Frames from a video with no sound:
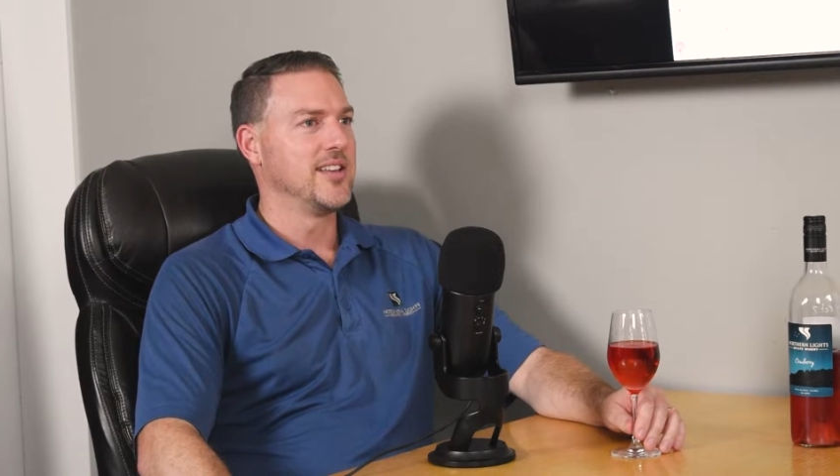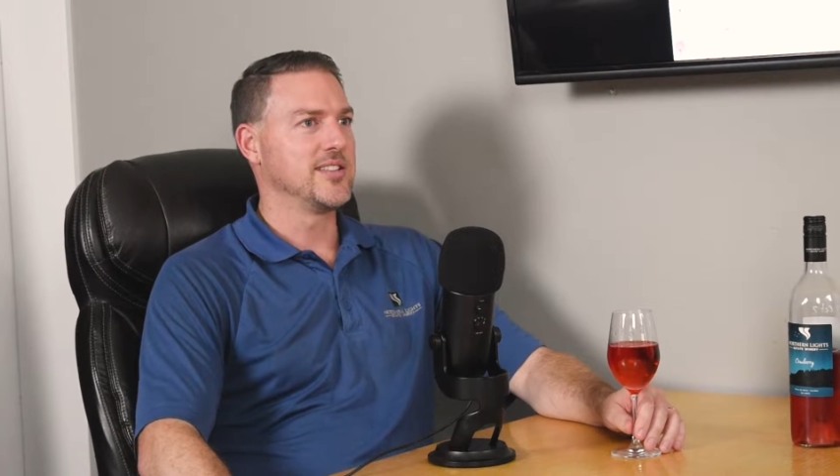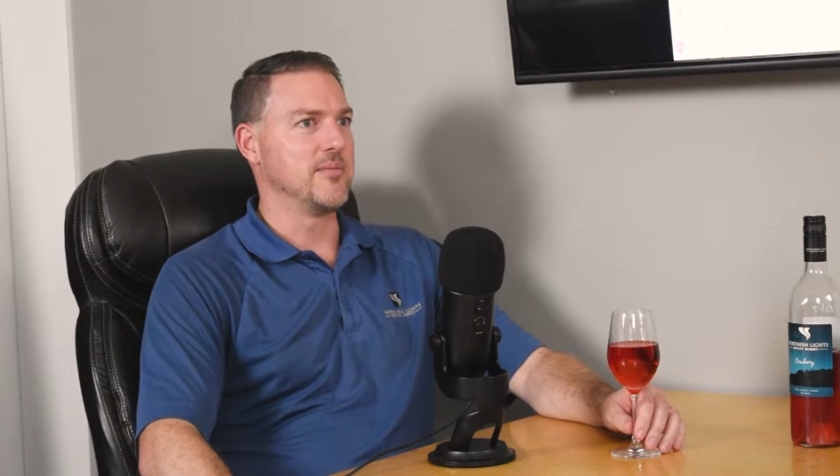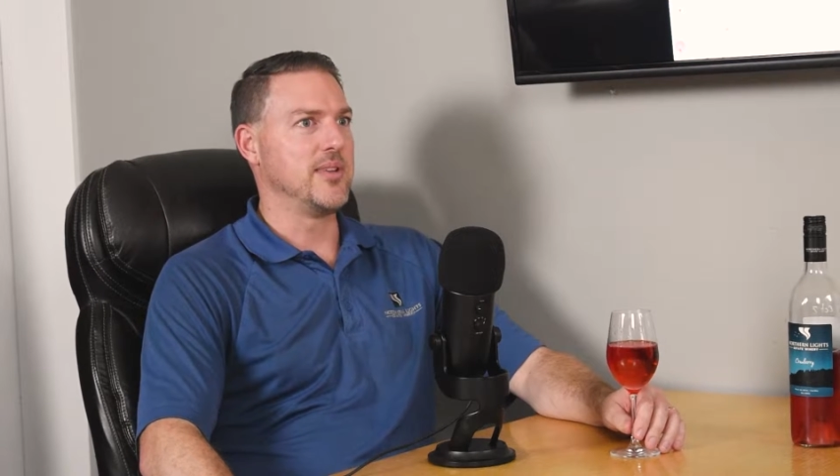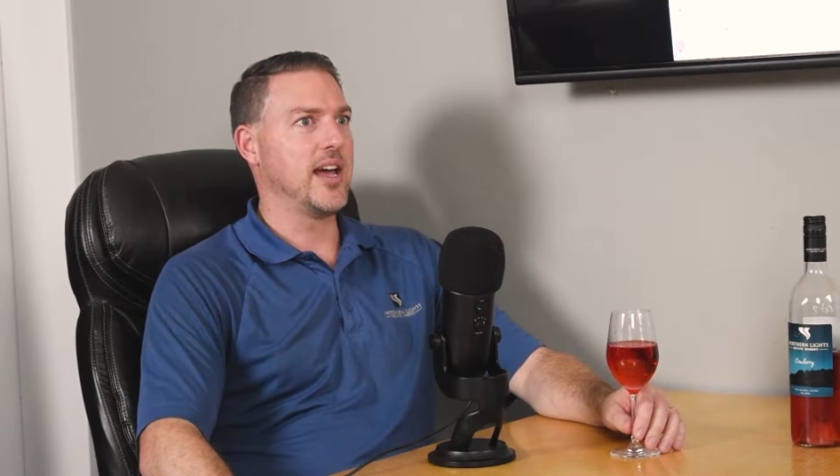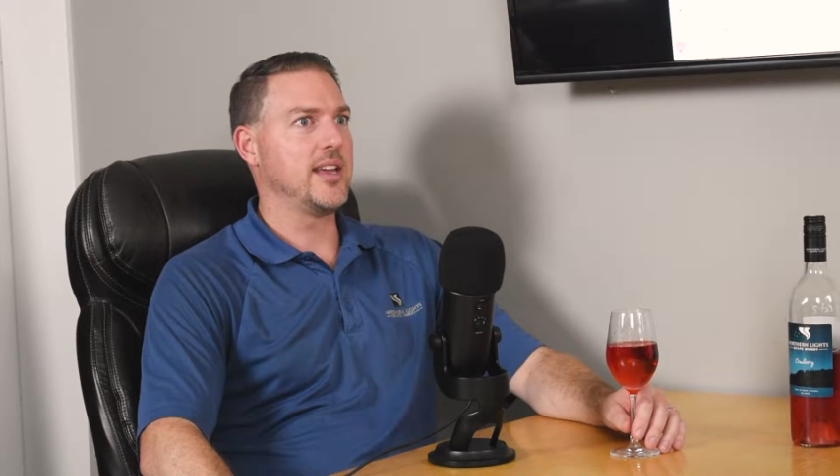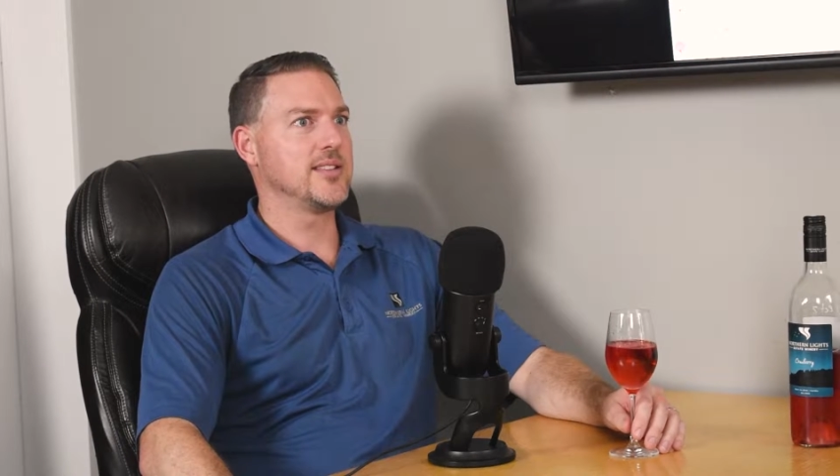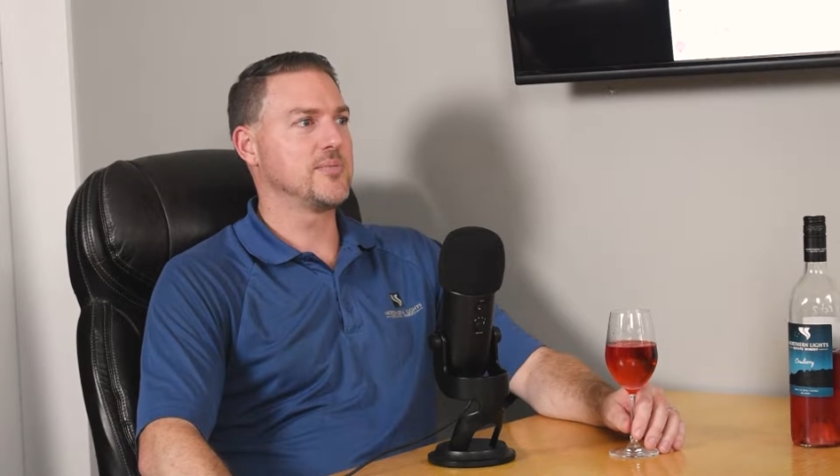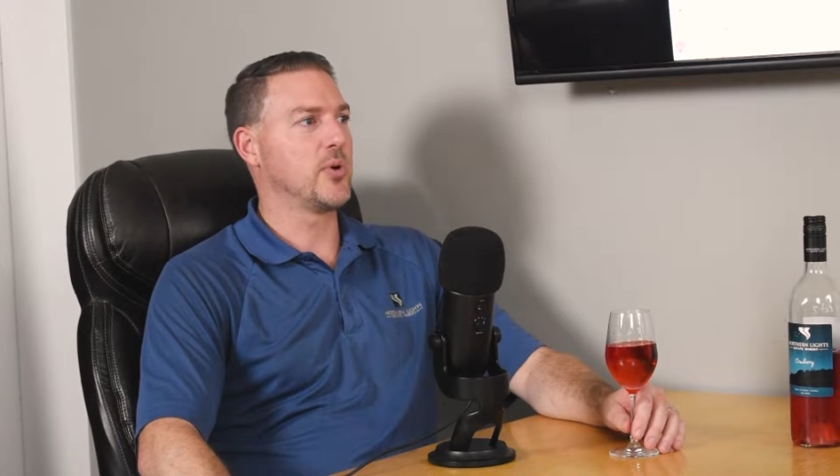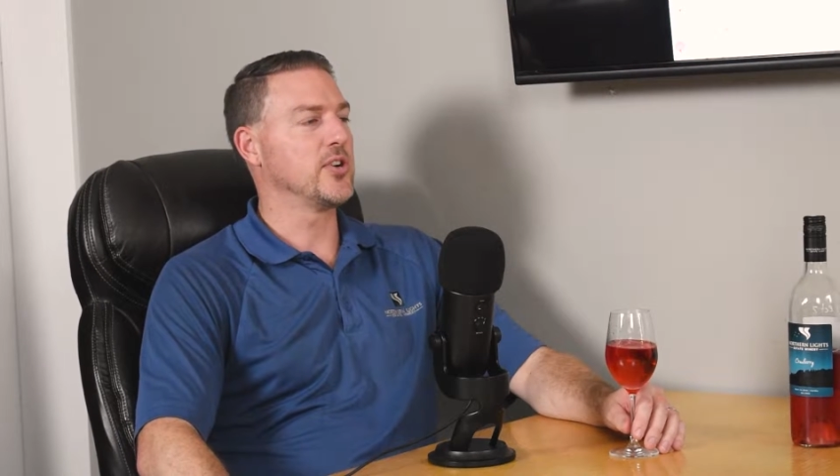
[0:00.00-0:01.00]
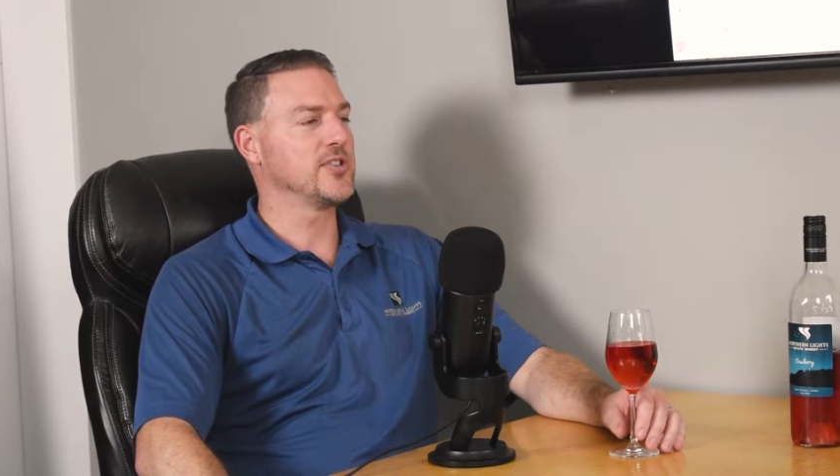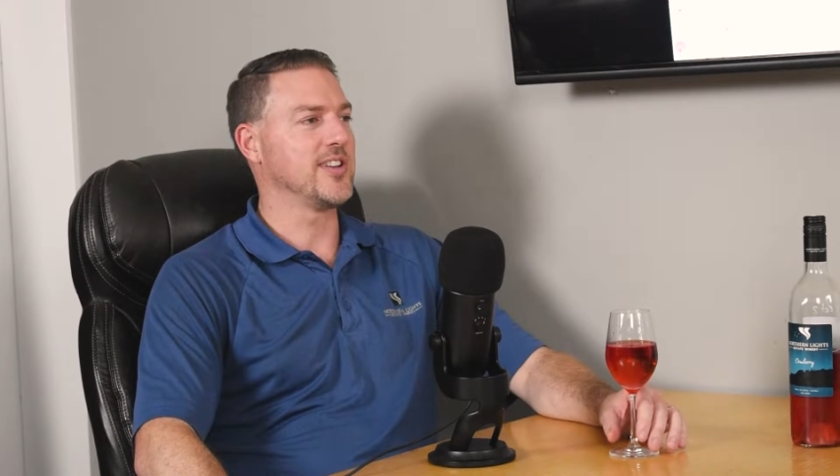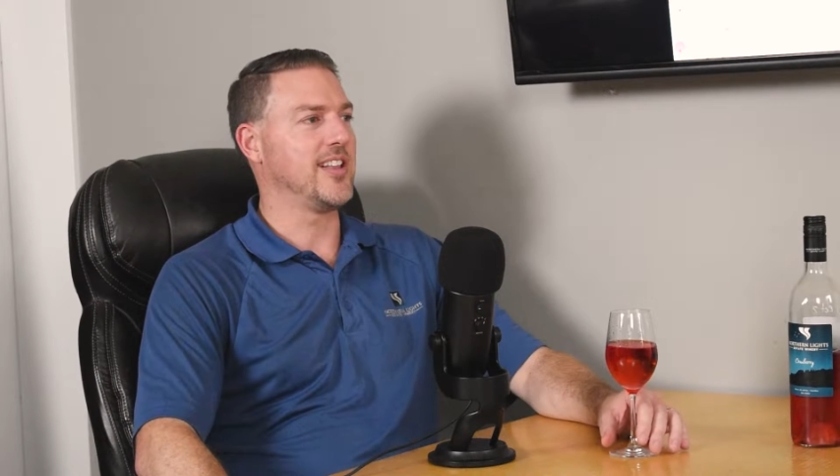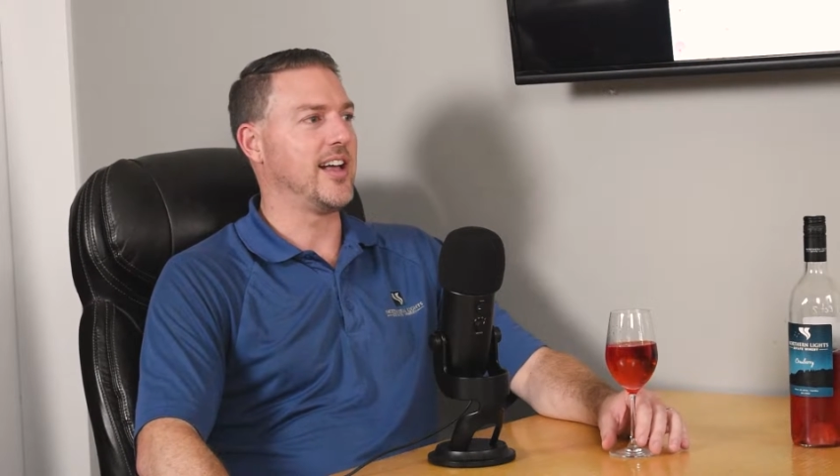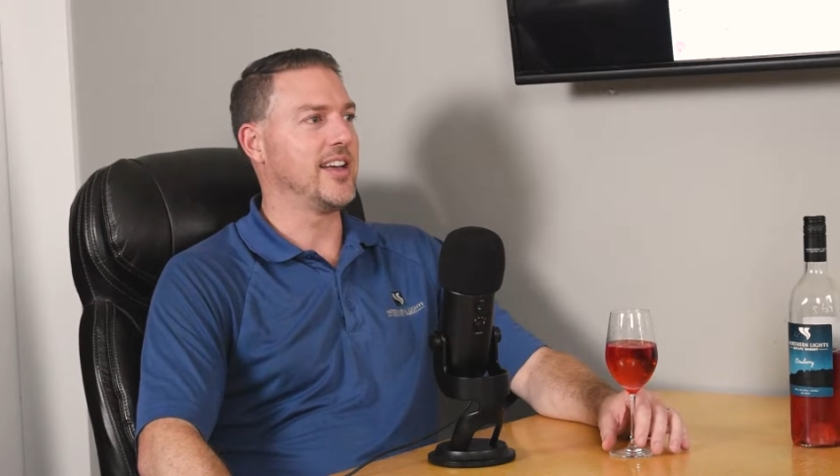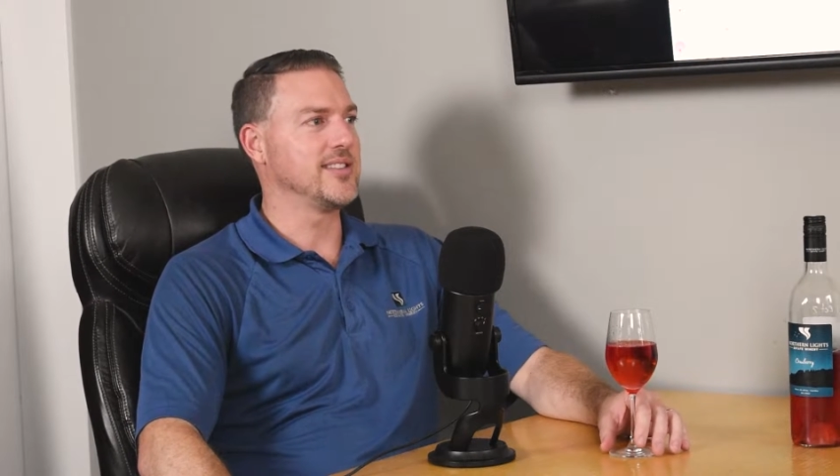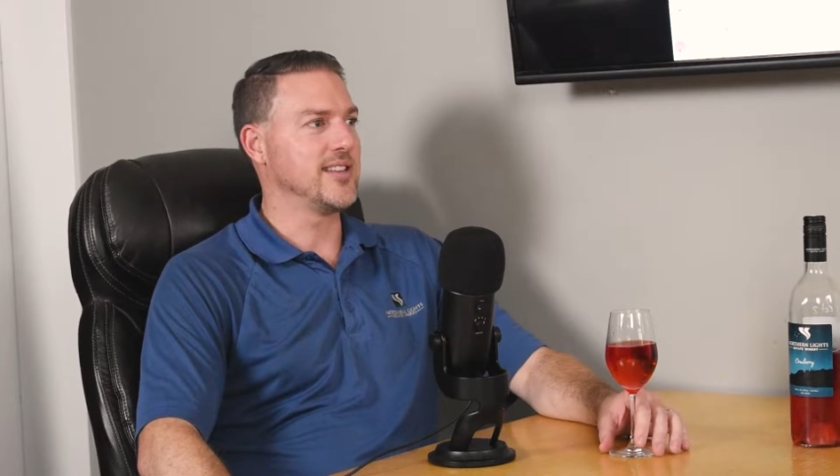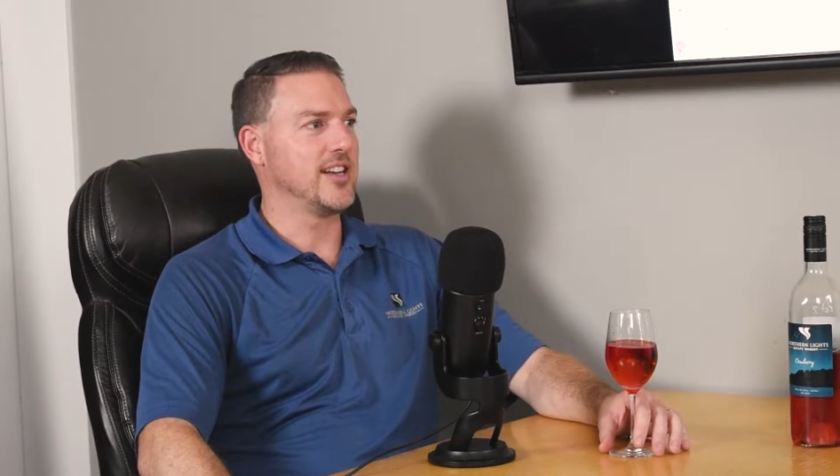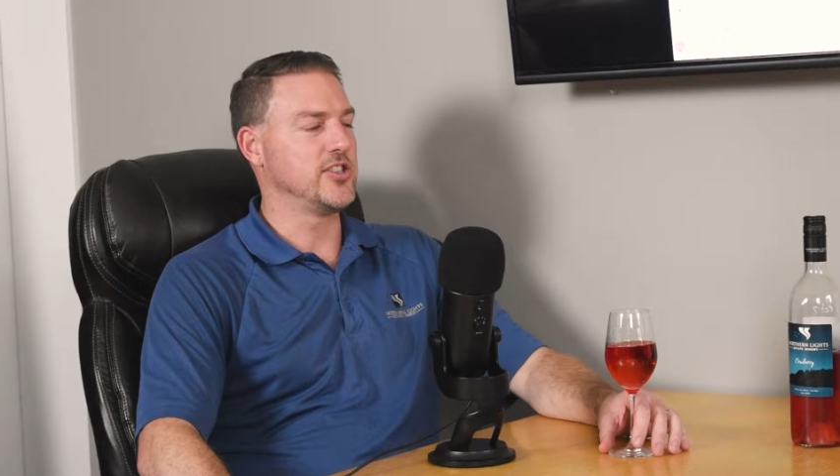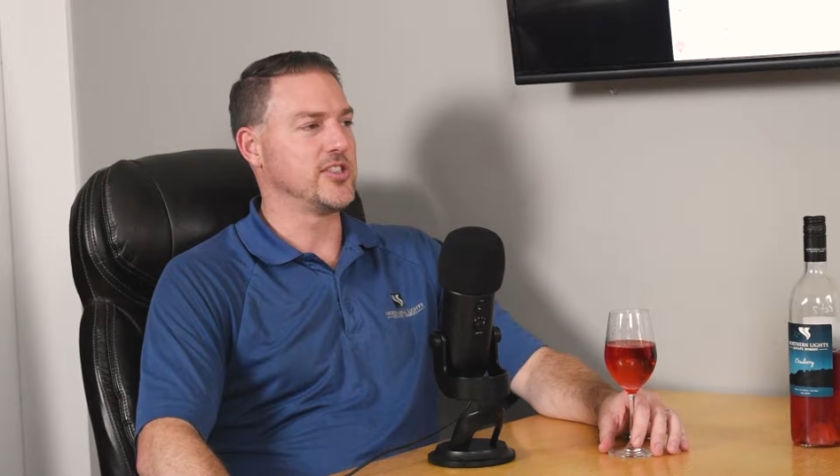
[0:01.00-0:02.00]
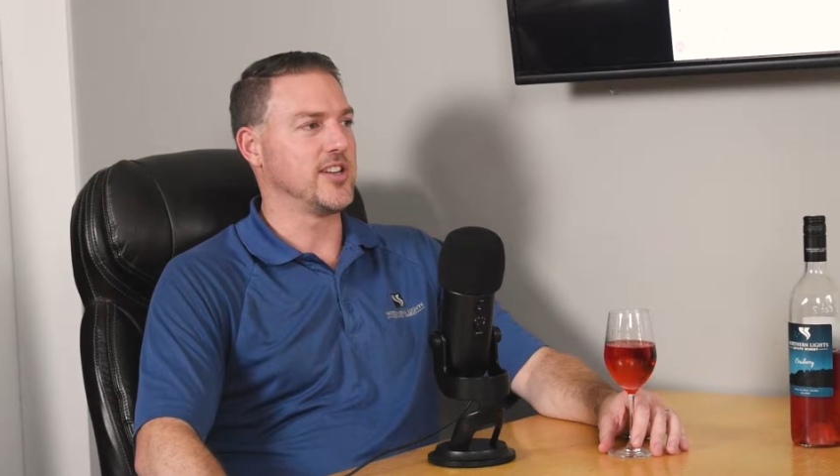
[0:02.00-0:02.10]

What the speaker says: nice personalized touches